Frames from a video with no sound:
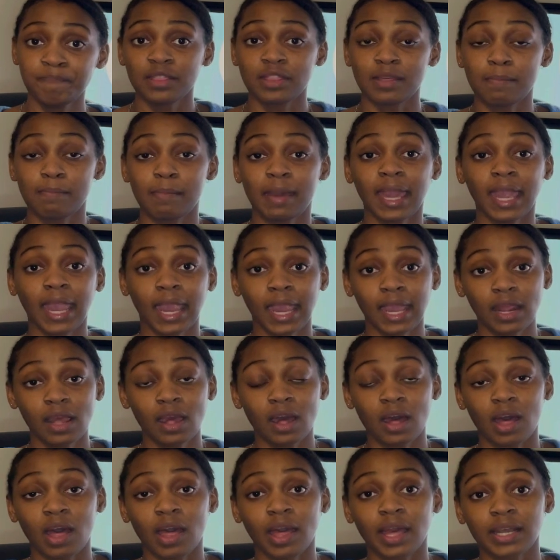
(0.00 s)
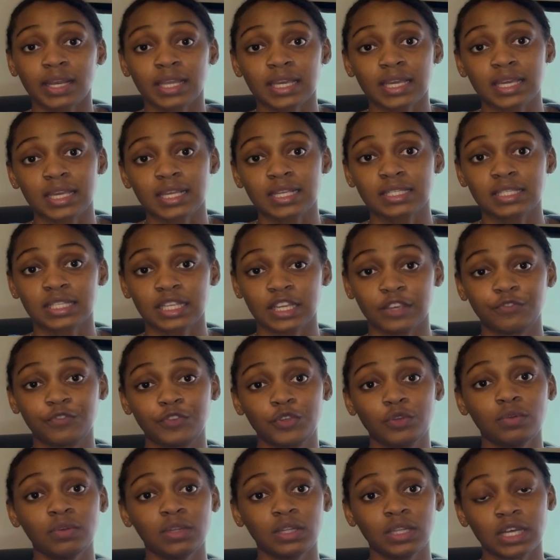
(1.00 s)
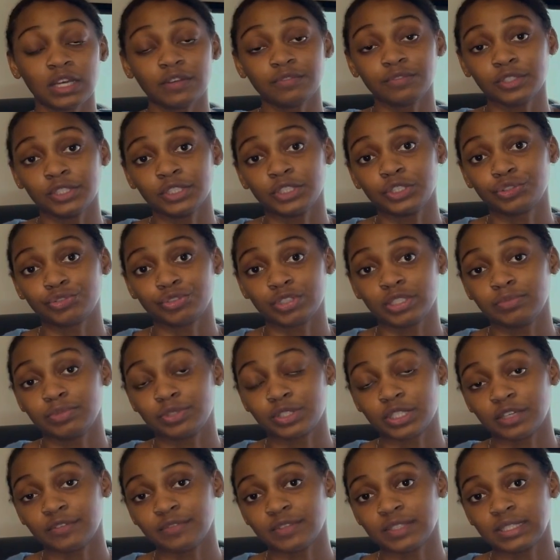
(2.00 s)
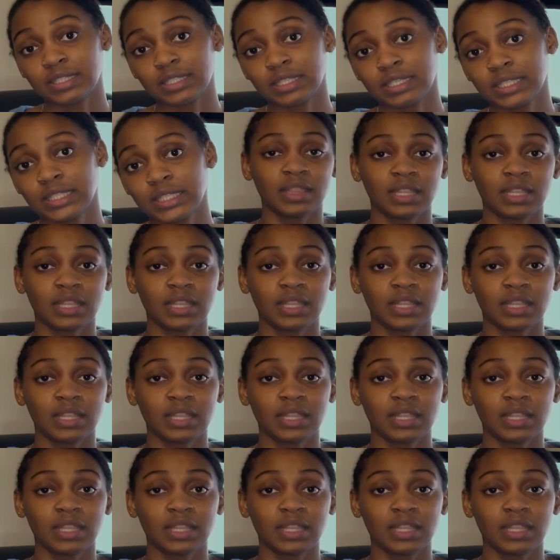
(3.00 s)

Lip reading: The main con is if you love to stream services,